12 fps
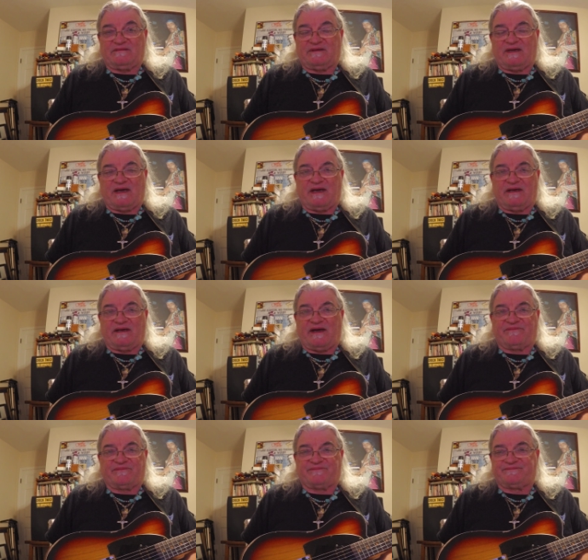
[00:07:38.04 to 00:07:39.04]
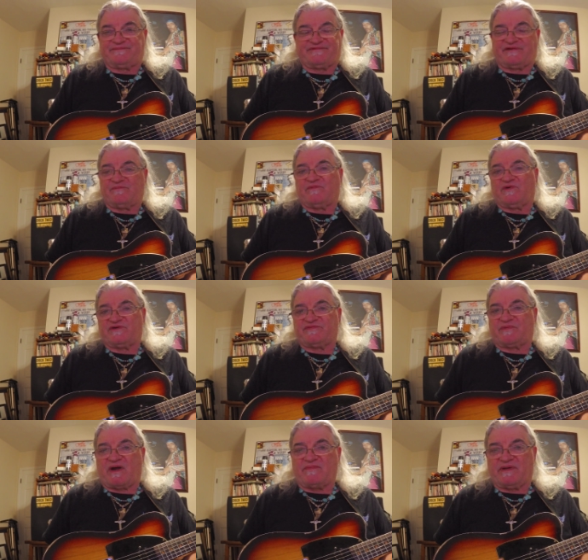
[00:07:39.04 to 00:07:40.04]
I someone's
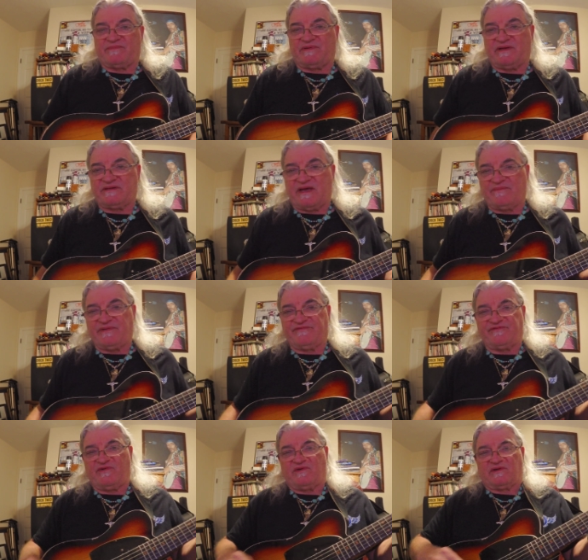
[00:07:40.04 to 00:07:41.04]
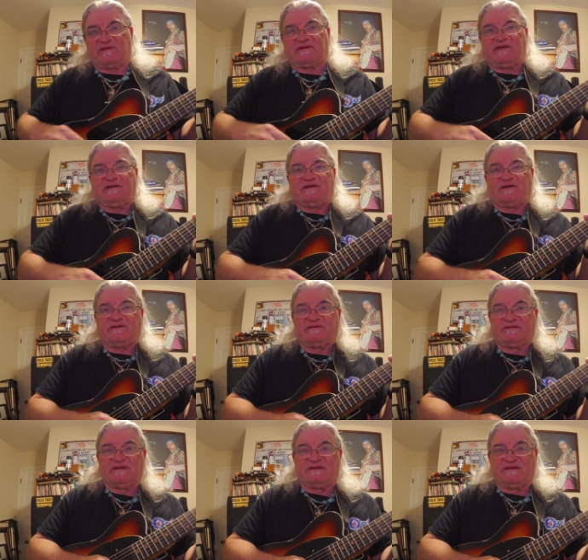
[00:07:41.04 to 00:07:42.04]
probably played that before. You know,
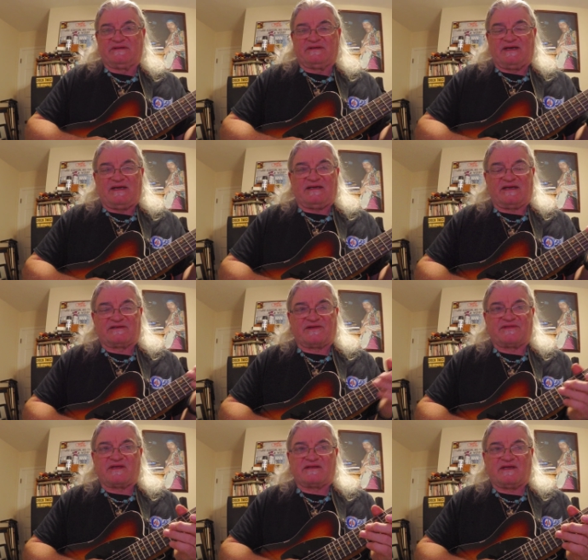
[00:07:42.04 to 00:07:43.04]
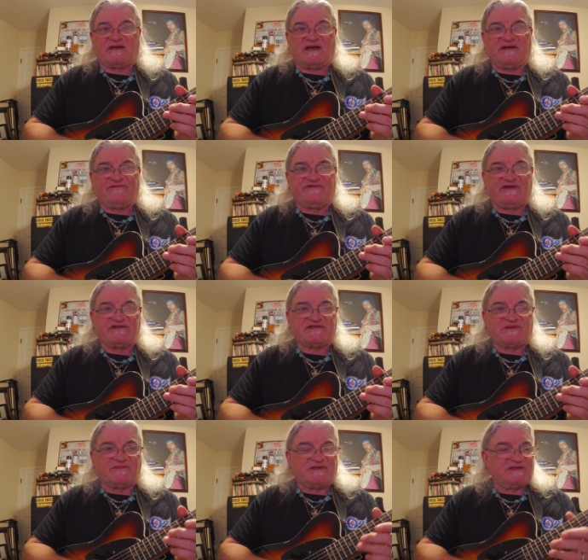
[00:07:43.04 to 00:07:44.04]
I like to think that I invent
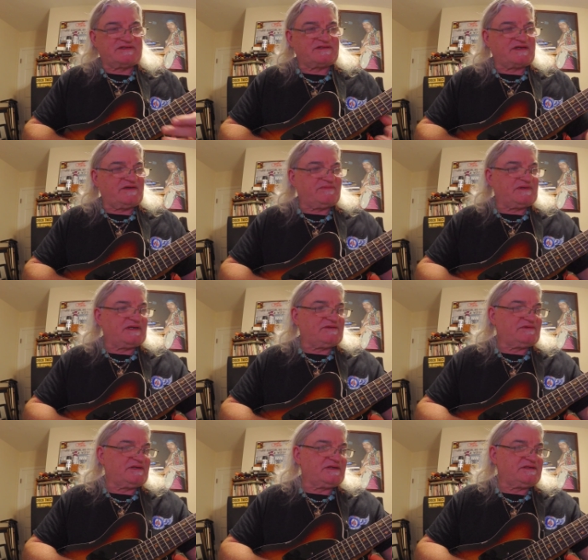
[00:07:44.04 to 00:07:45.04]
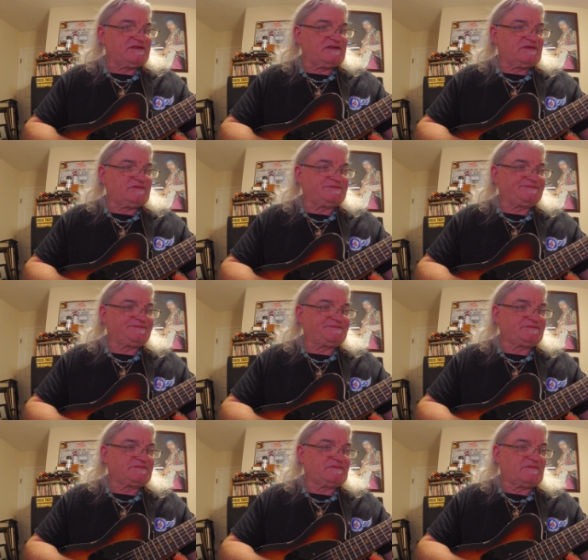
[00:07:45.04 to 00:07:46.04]
some of this stuff, but I really don't.
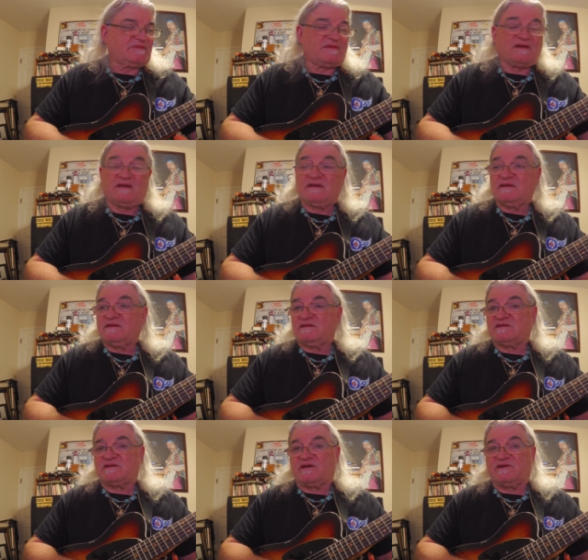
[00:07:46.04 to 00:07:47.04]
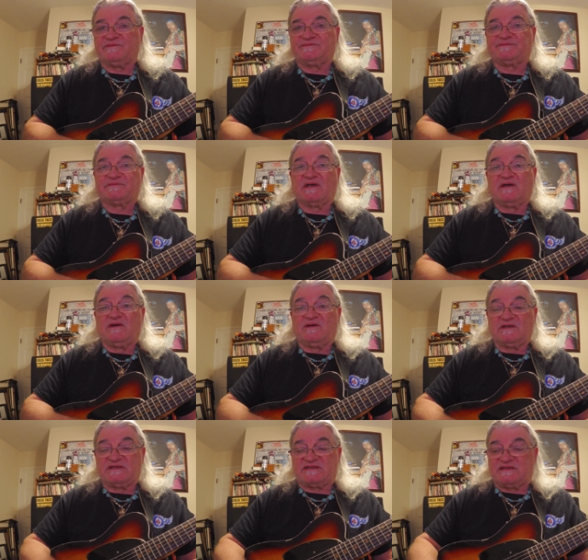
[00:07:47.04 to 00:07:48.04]
So,
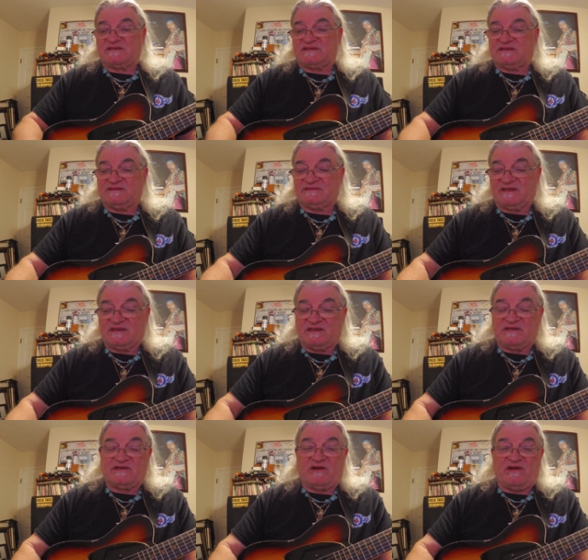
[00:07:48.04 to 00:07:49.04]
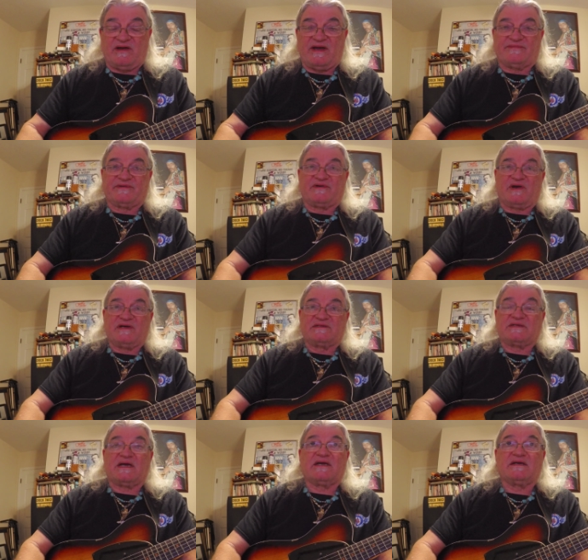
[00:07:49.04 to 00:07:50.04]
well, listen, y'all have a great
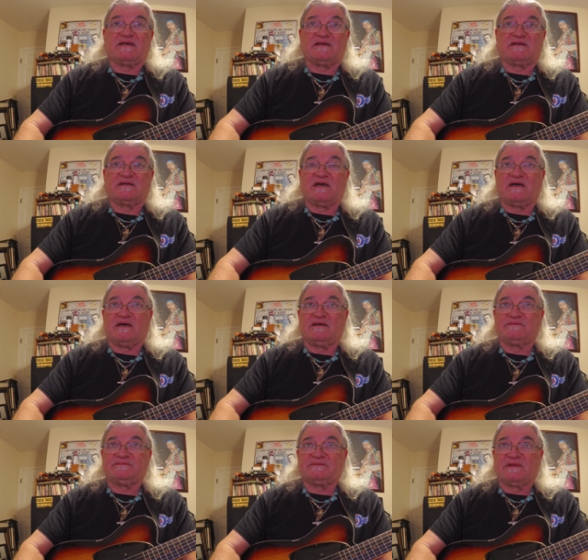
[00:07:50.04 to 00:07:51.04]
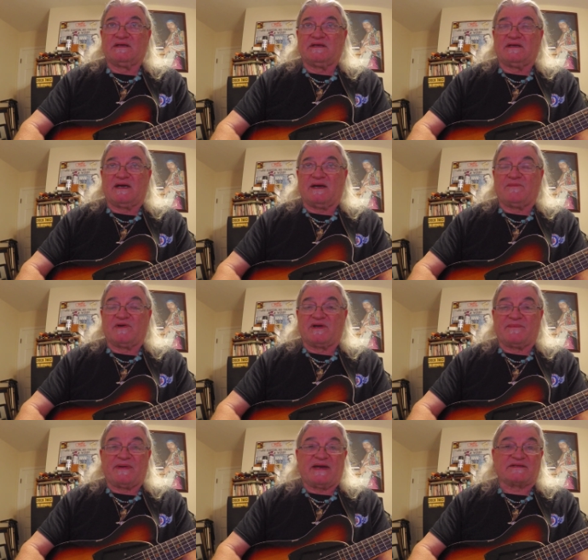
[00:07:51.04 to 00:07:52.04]
day, and I'm gonna
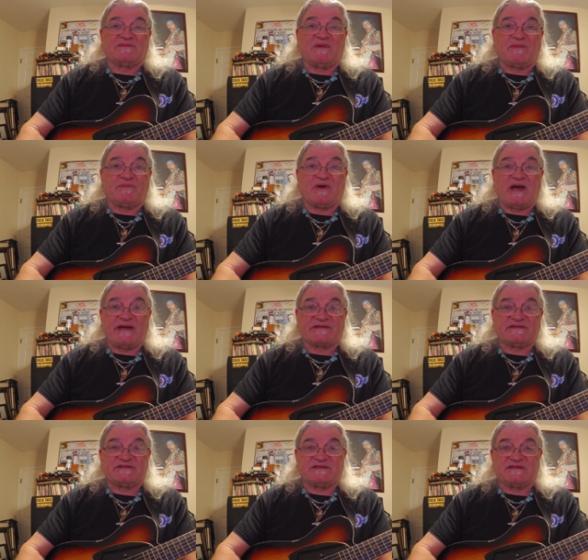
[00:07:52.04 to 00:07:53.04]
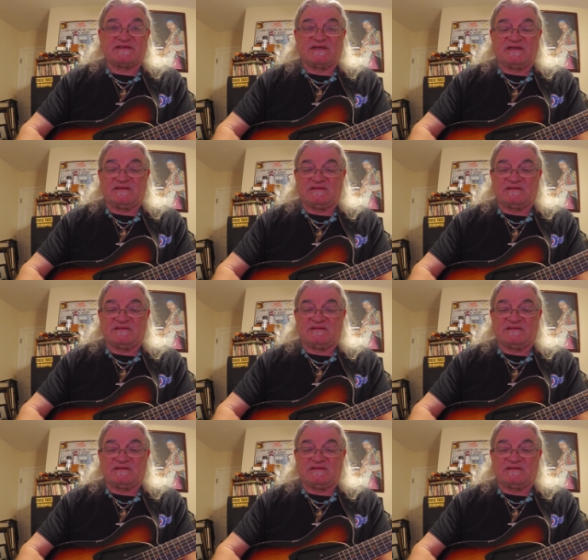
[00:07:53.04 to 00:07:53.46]
get back to my practicing,